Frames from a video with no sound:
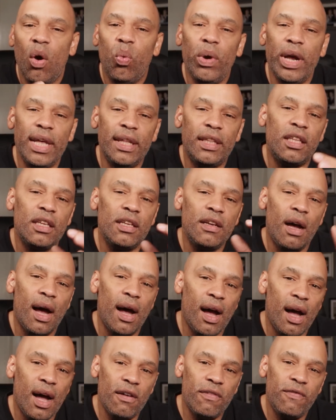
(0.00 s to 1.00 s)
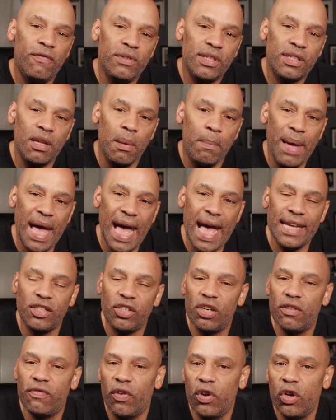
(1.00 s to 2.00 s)
with uh,
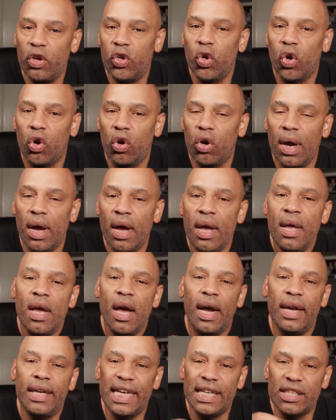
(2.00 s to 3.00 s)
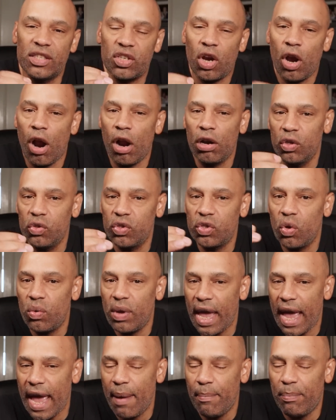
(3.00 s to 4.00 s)
Sebastian Fundora against Carlos
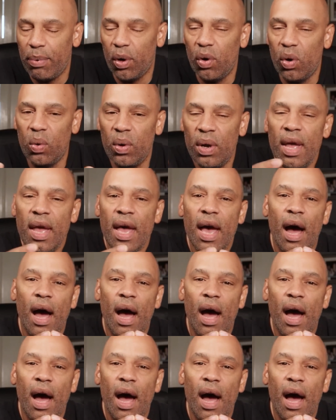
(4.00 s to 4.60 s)
Ocampo.